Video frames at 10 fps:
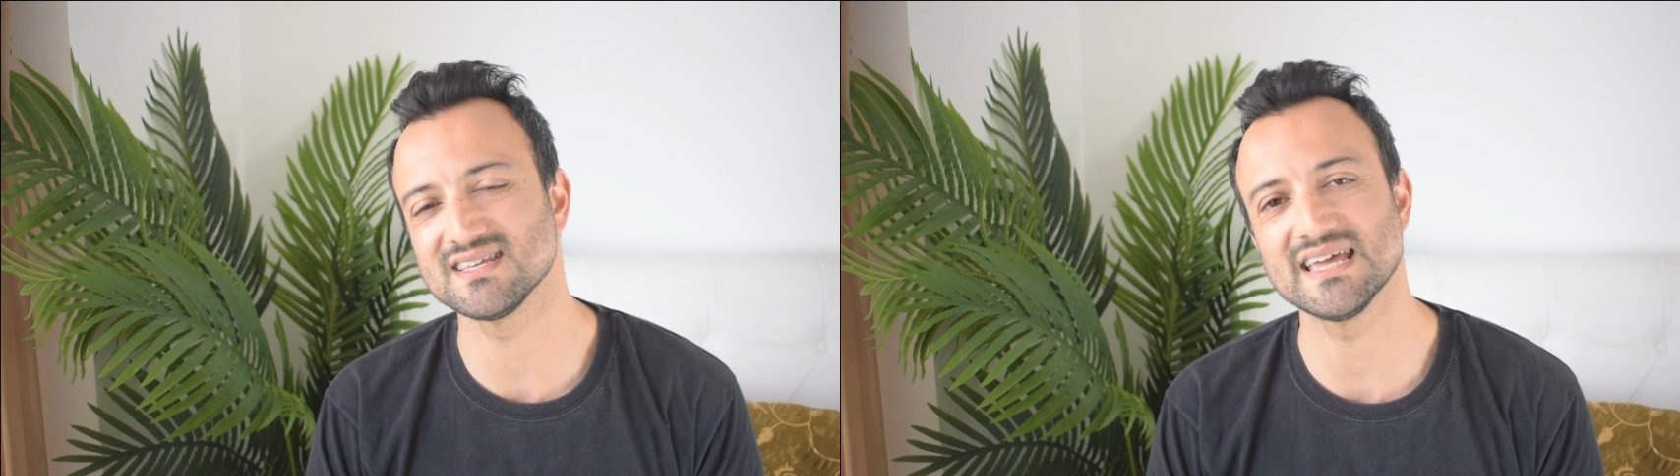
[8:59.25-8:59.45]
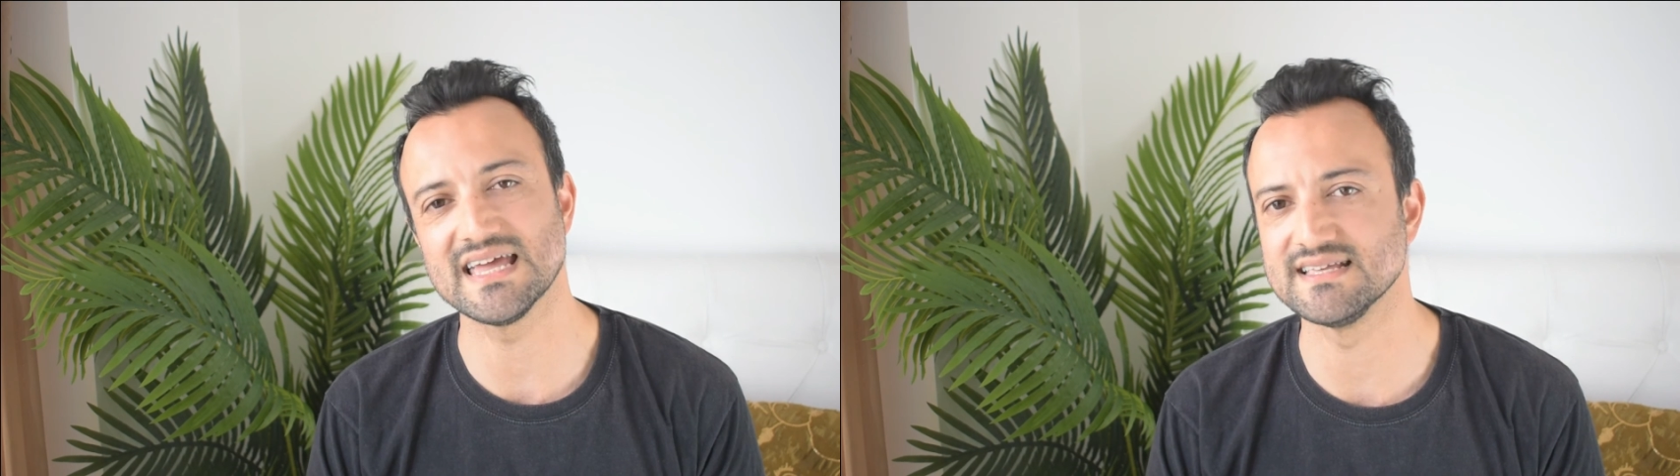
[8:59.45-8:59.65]

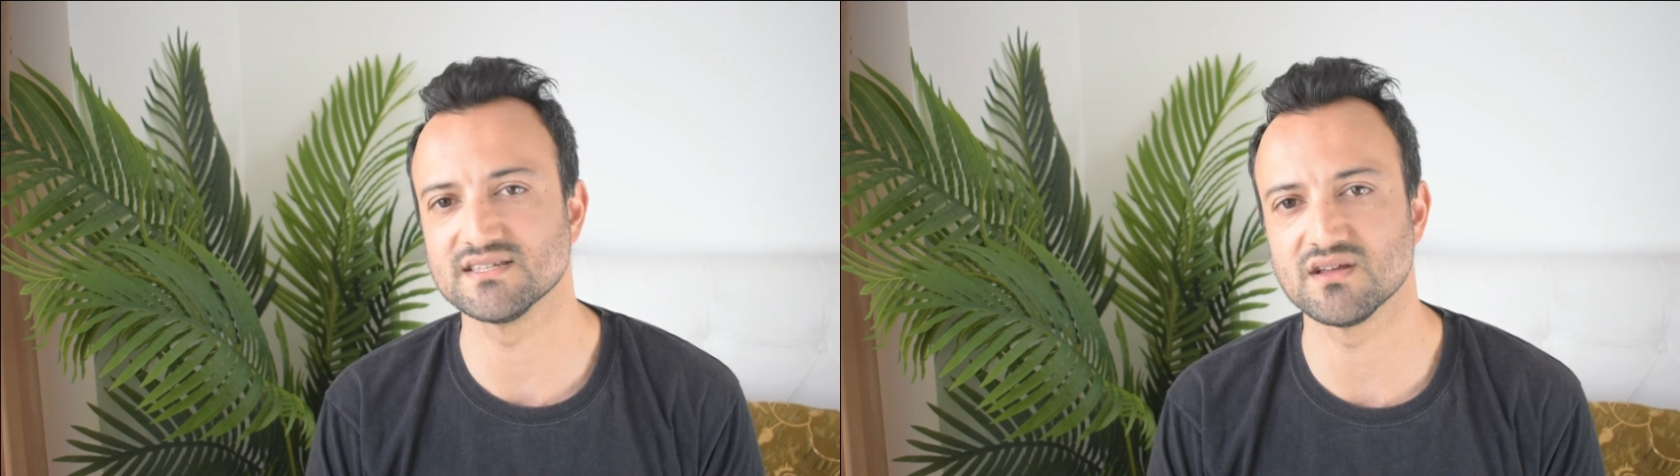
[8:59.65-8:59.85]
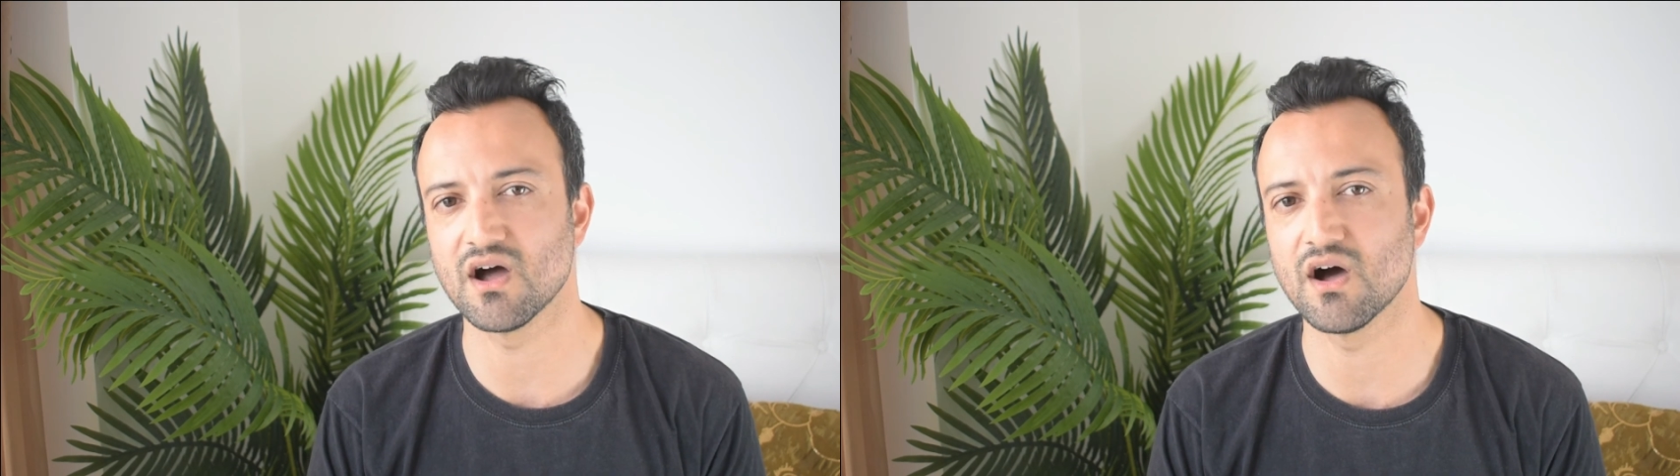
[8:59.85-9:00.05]
and it
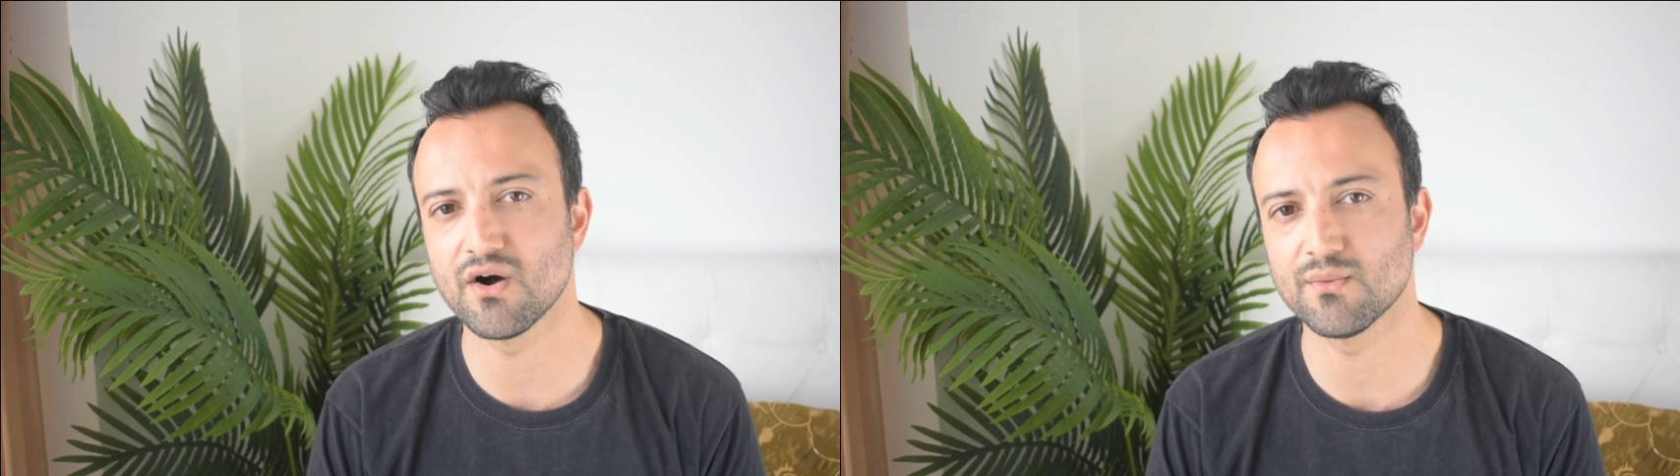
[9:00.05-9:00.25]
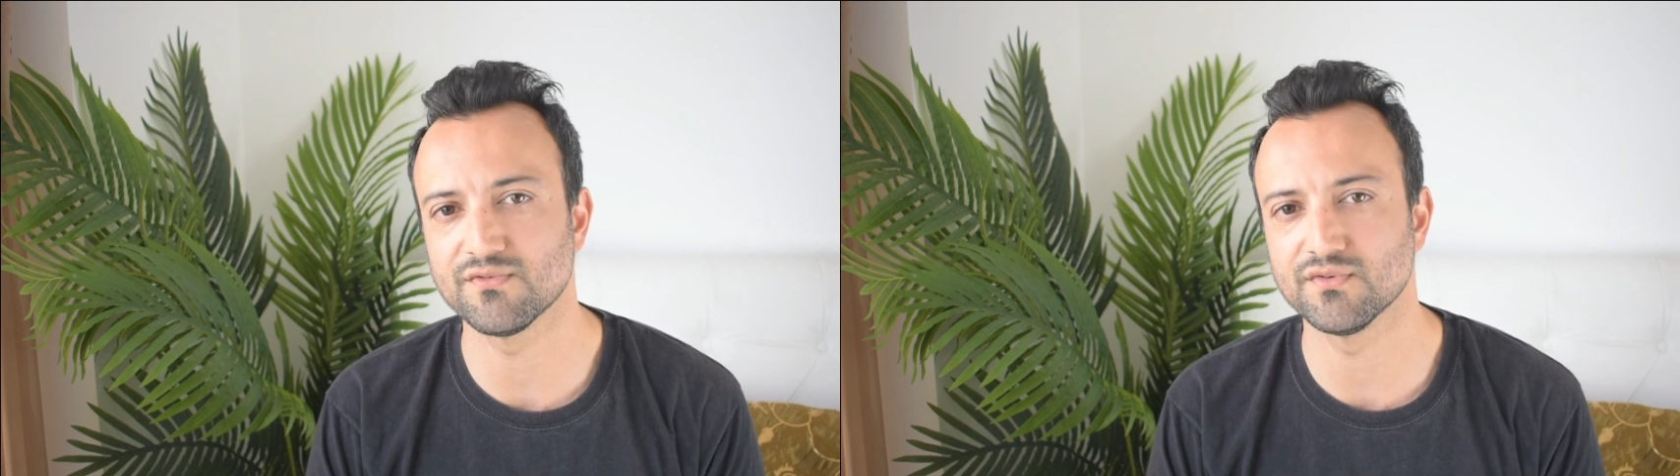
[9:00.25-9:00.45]
isn't
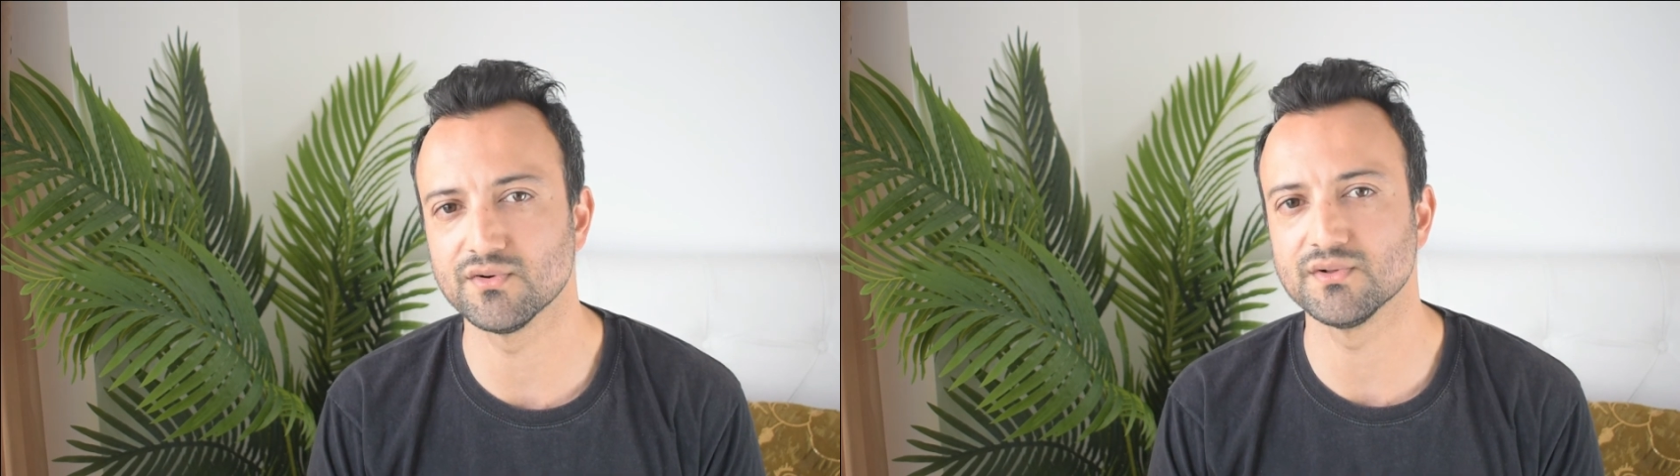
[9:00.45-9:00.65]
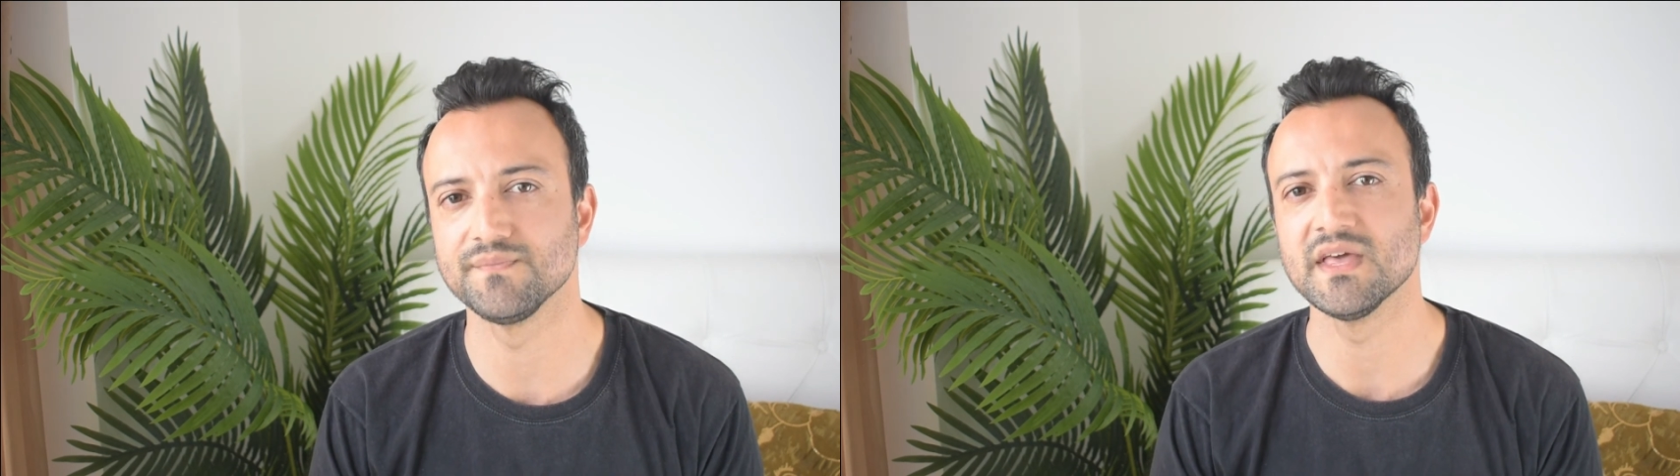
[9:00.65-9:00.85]

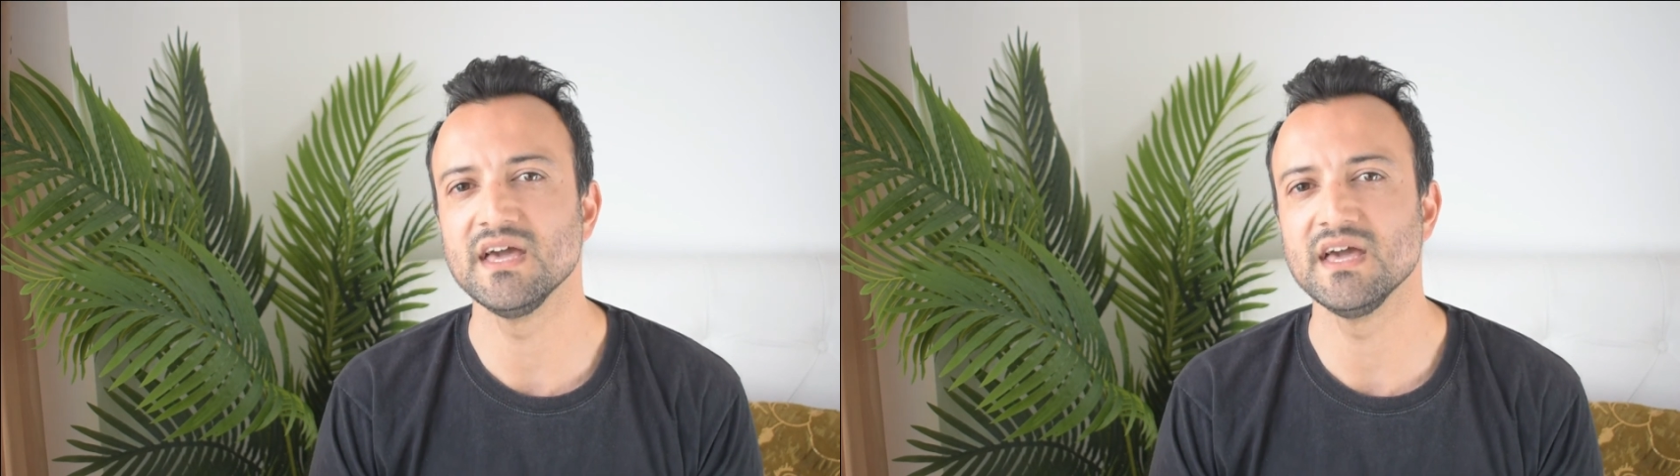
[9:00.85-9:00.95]
harmful.